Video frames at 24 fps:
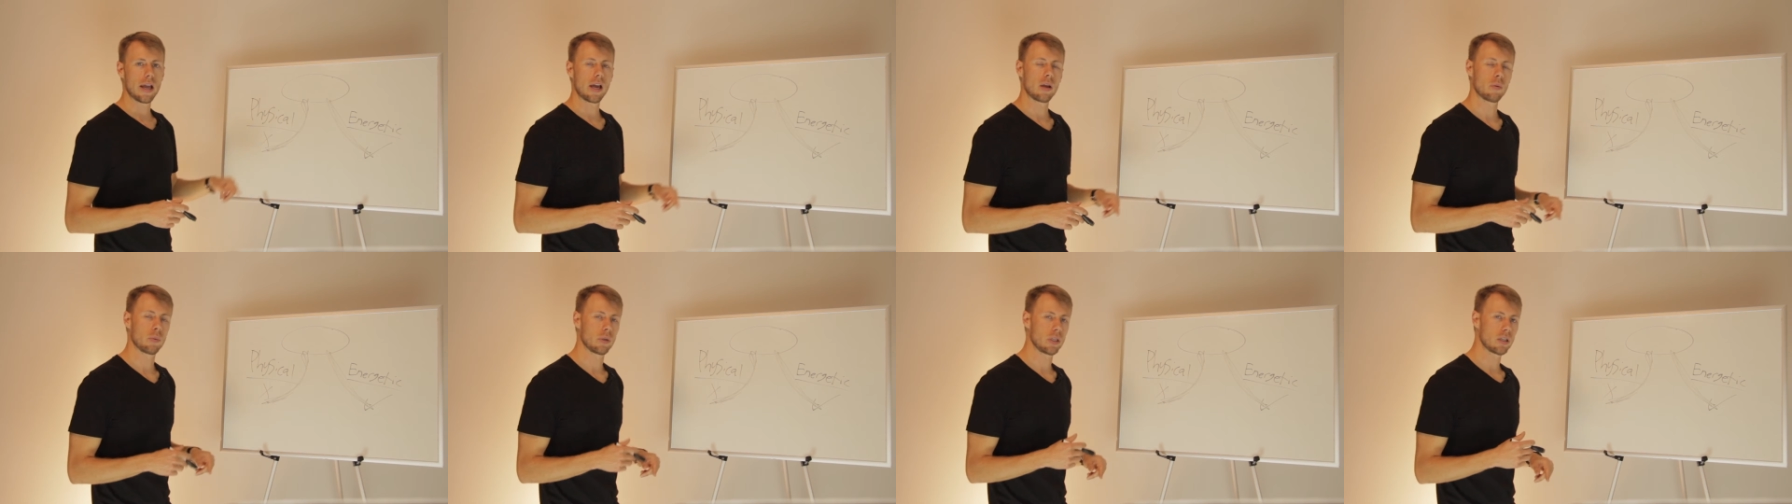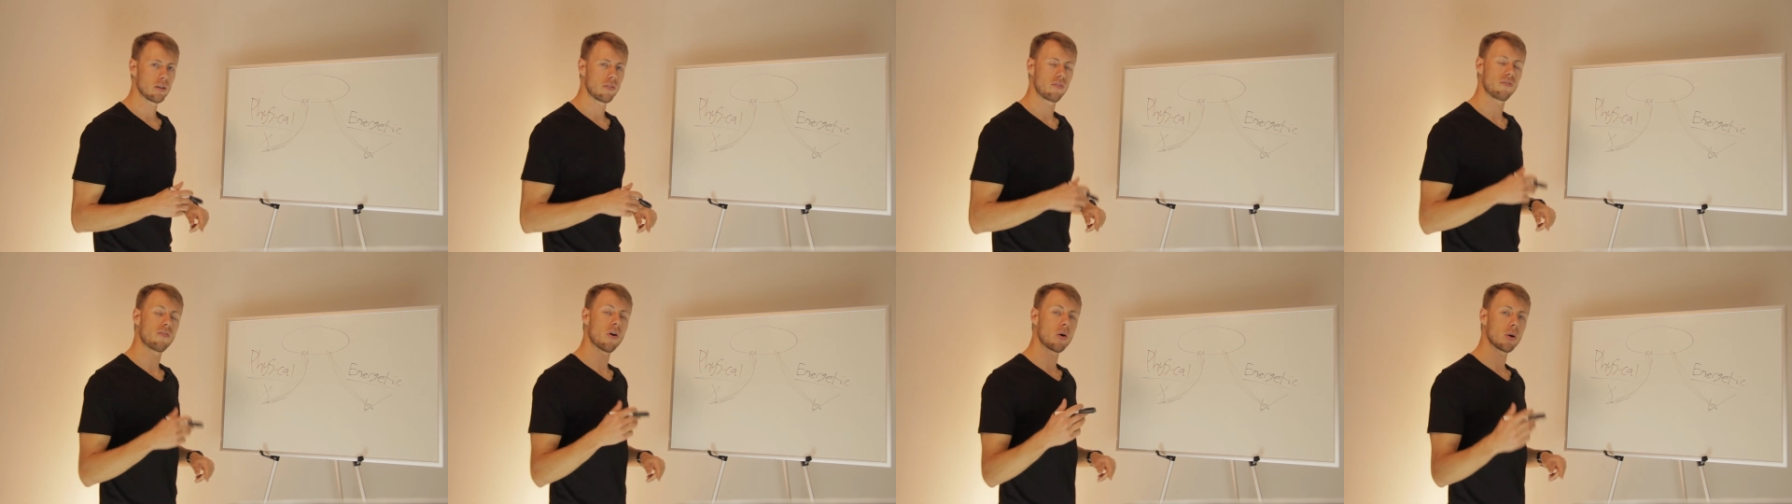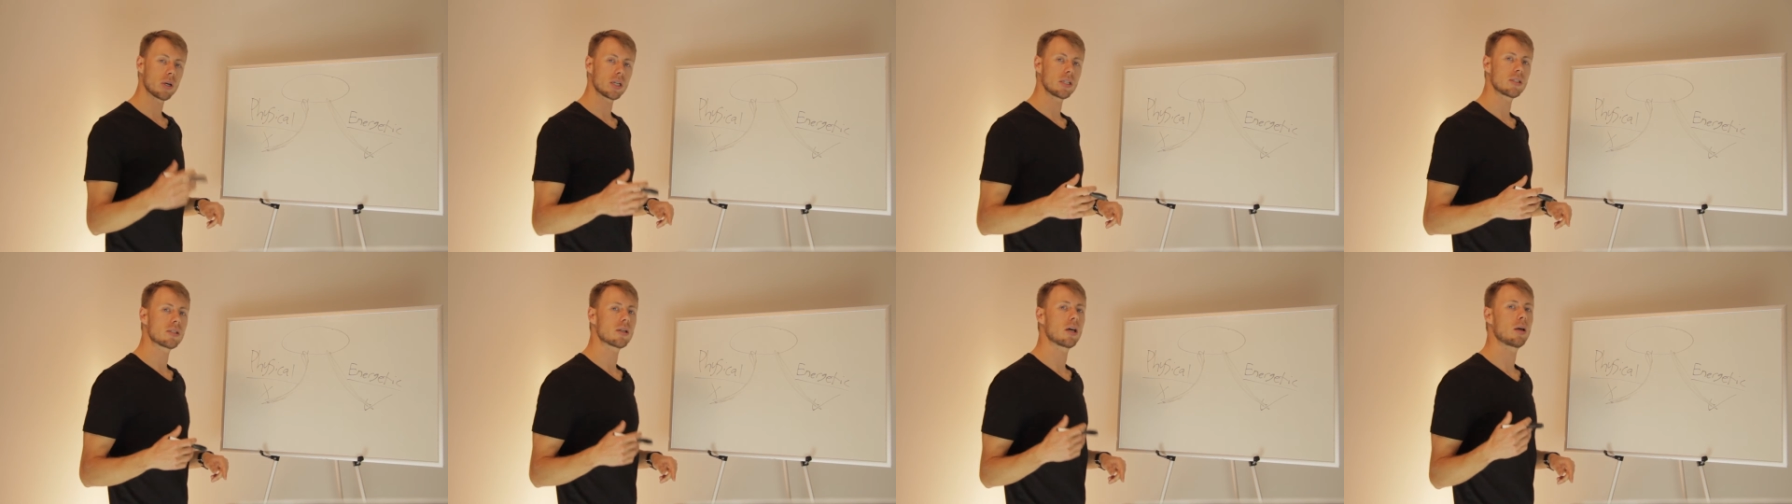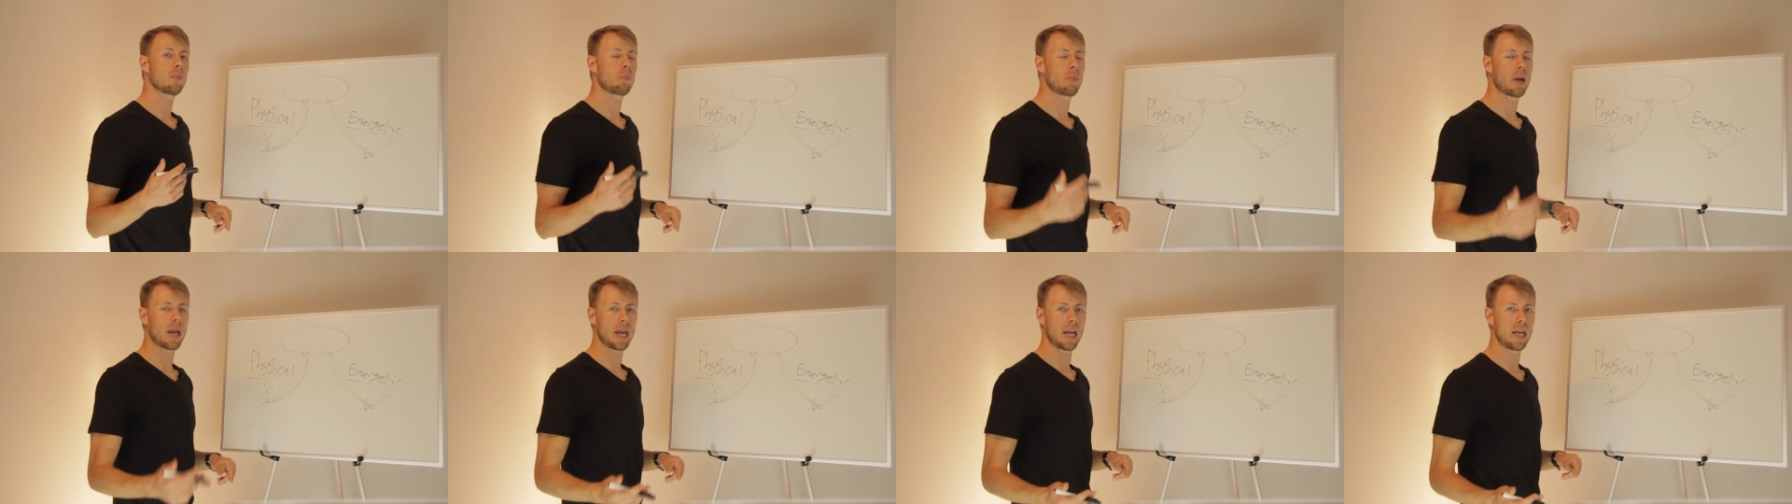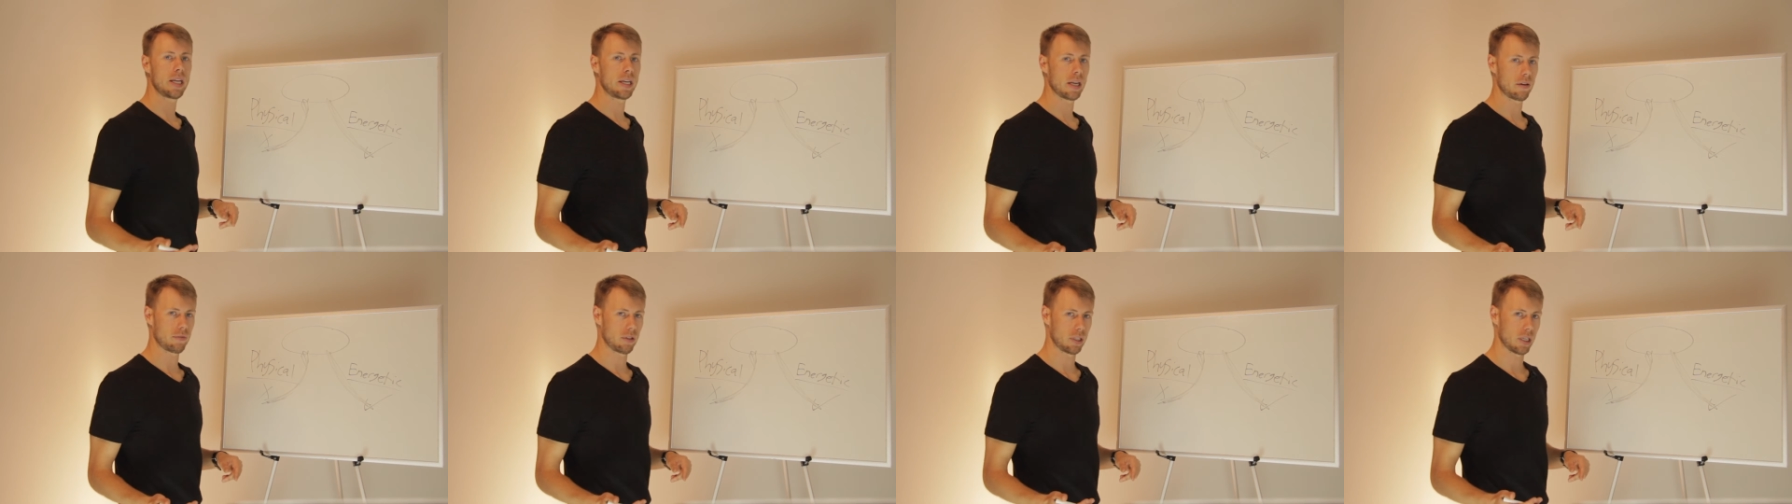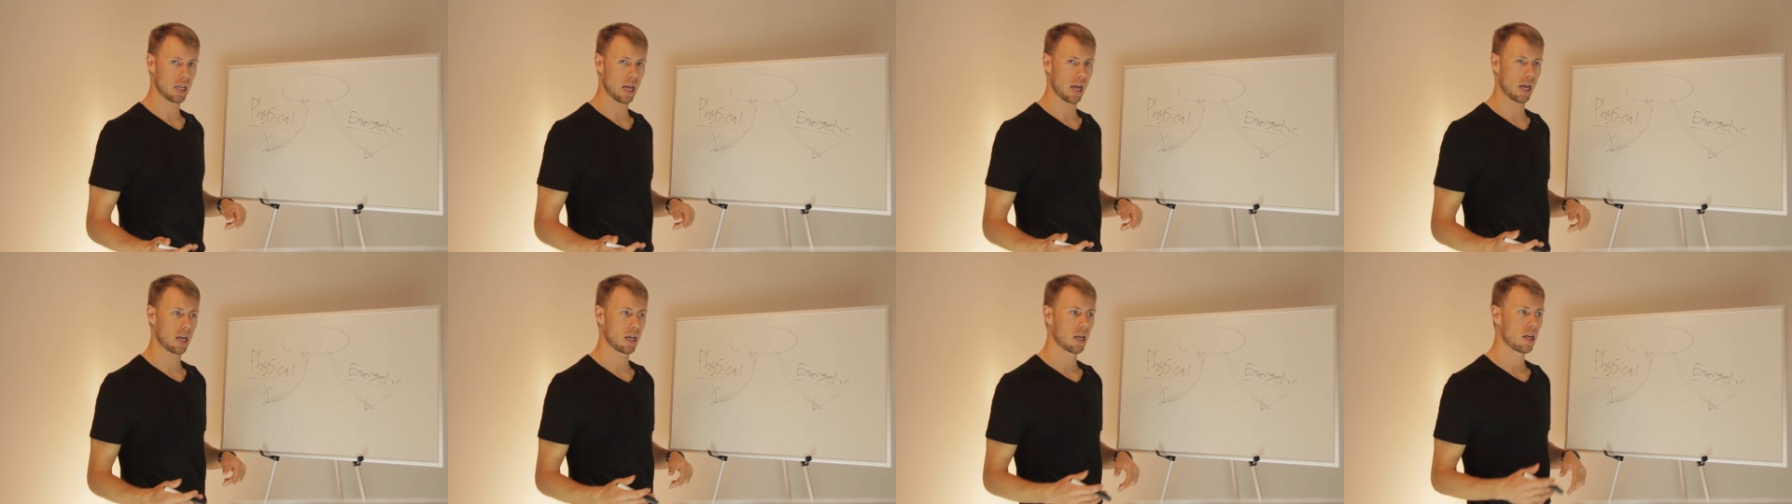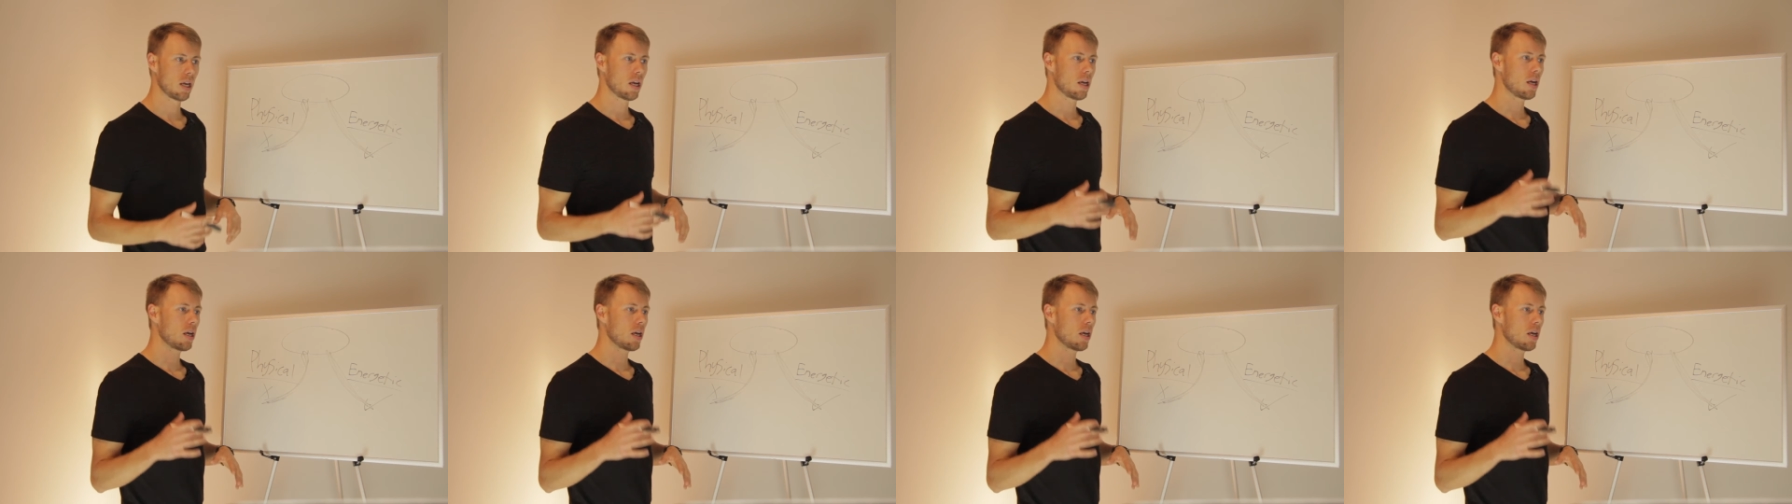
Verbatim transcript: And when you're focused on pain every day,